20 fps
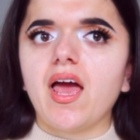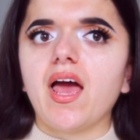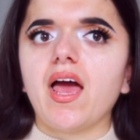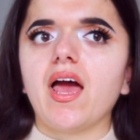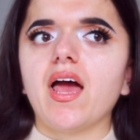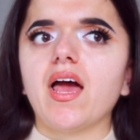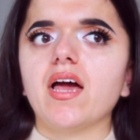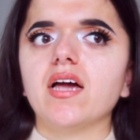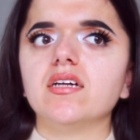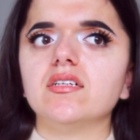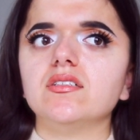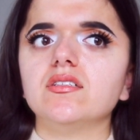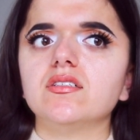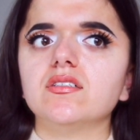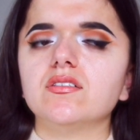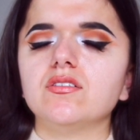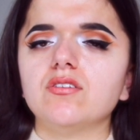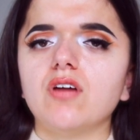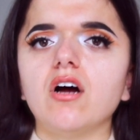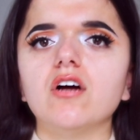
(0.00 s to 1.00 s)
and
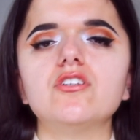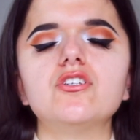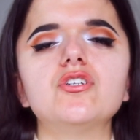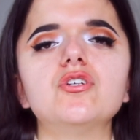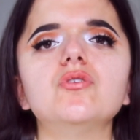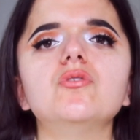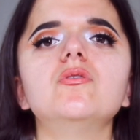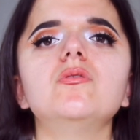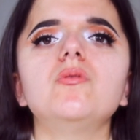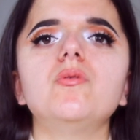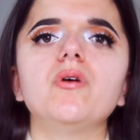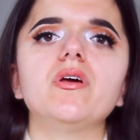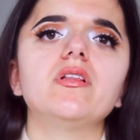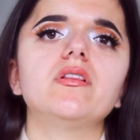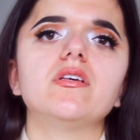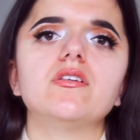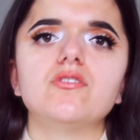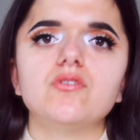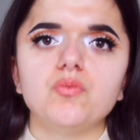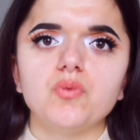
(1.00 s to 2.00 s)
not too
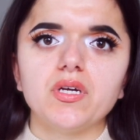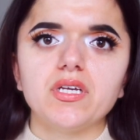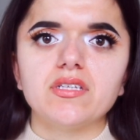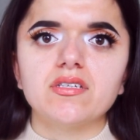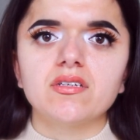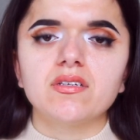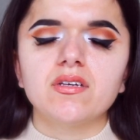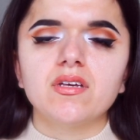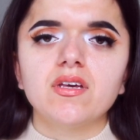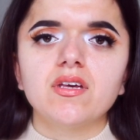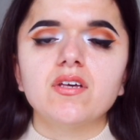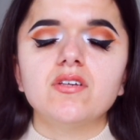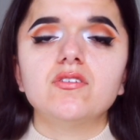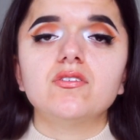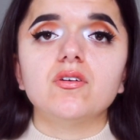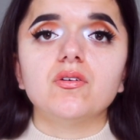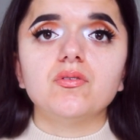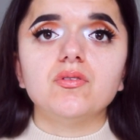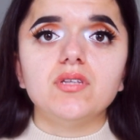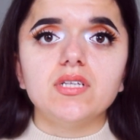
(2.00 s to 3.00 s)
cloyingly sweet.
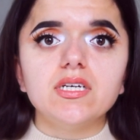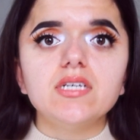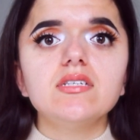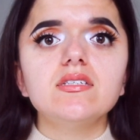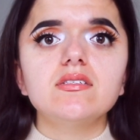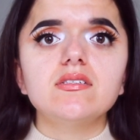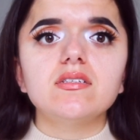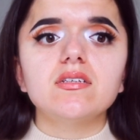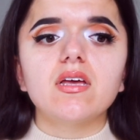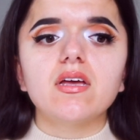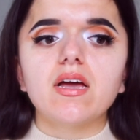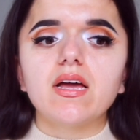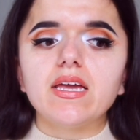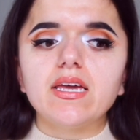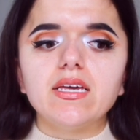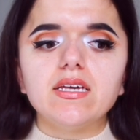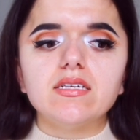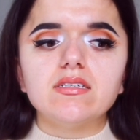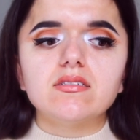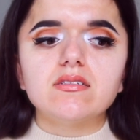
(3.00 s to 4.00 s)
So this
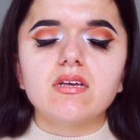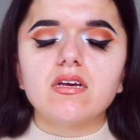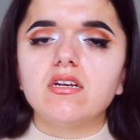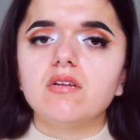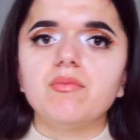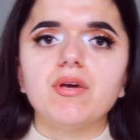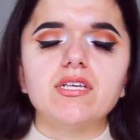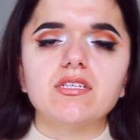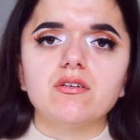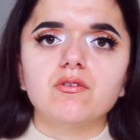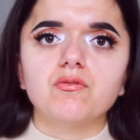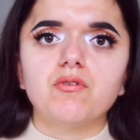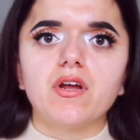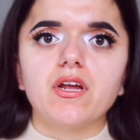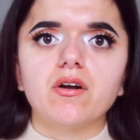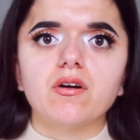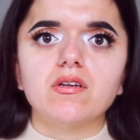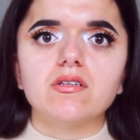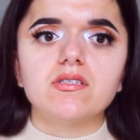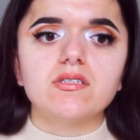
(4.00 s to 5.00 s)
is an amazing
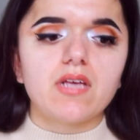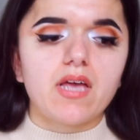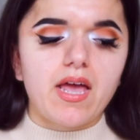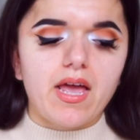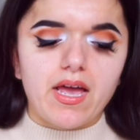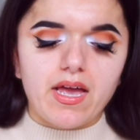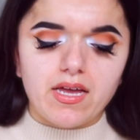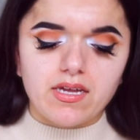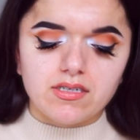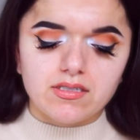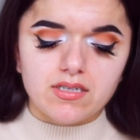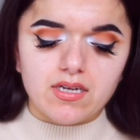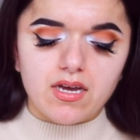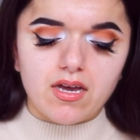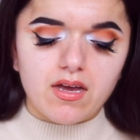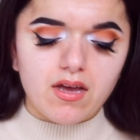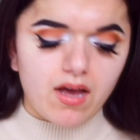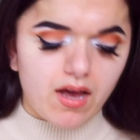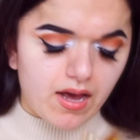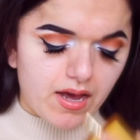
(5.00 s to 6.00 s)
fragrance, and
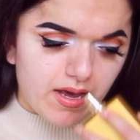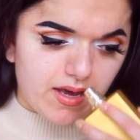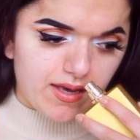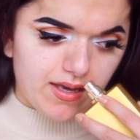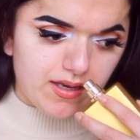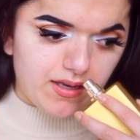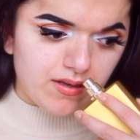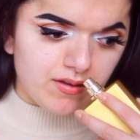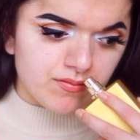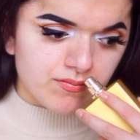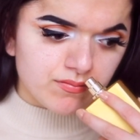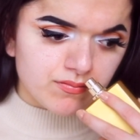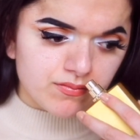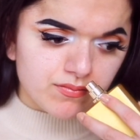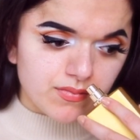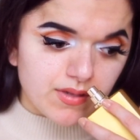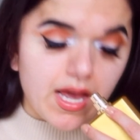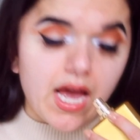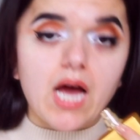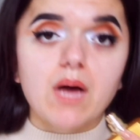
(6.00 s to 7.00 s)
I
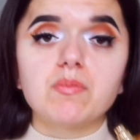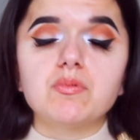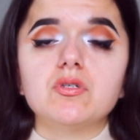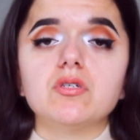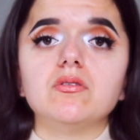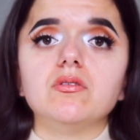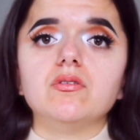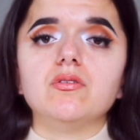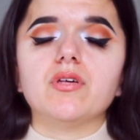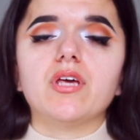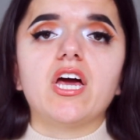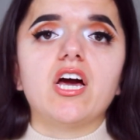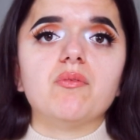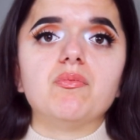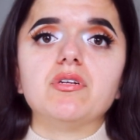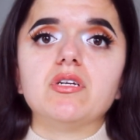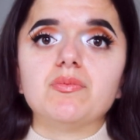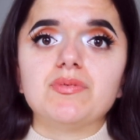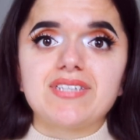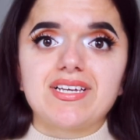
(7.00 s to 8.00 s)
absolutely have
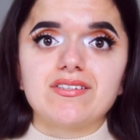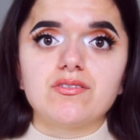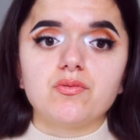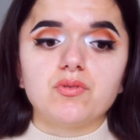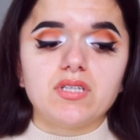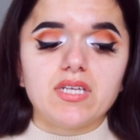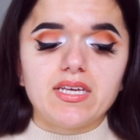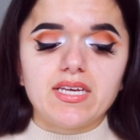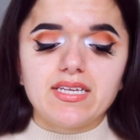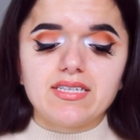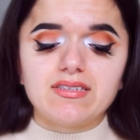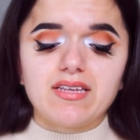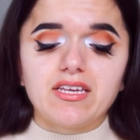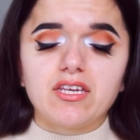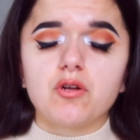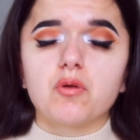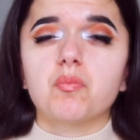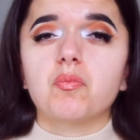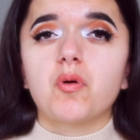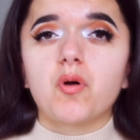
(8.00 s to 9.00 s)
been obsessed with it. It's like
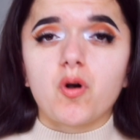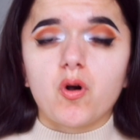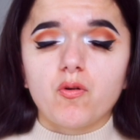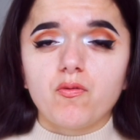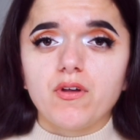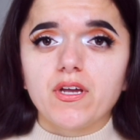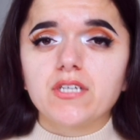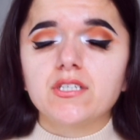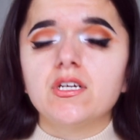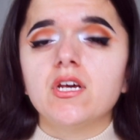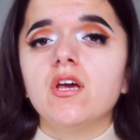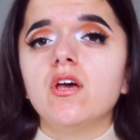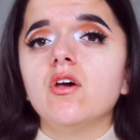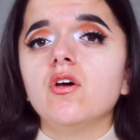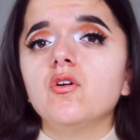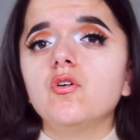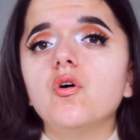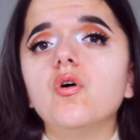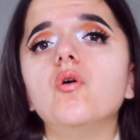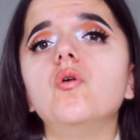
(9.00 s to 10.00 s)
your perfect
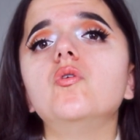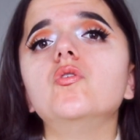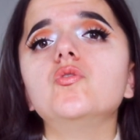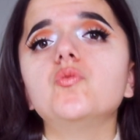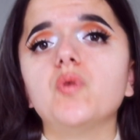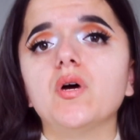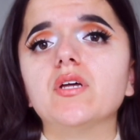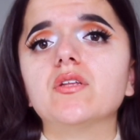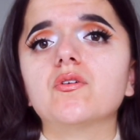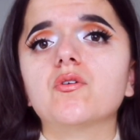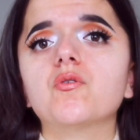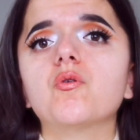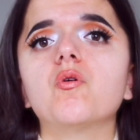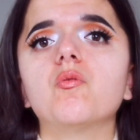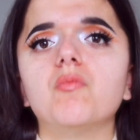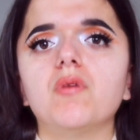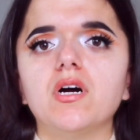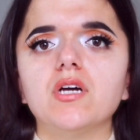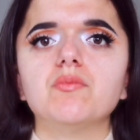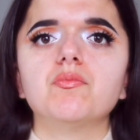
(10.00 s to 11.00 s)
cold weather
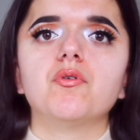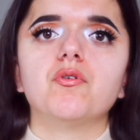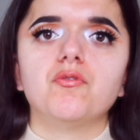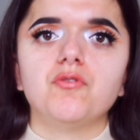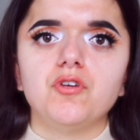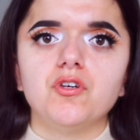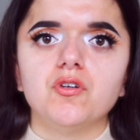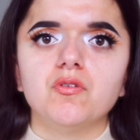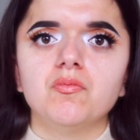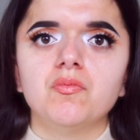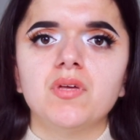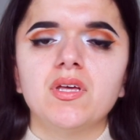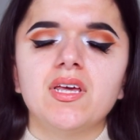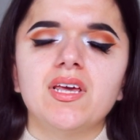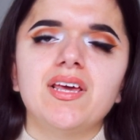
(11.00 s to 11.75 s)
gourmand perfume.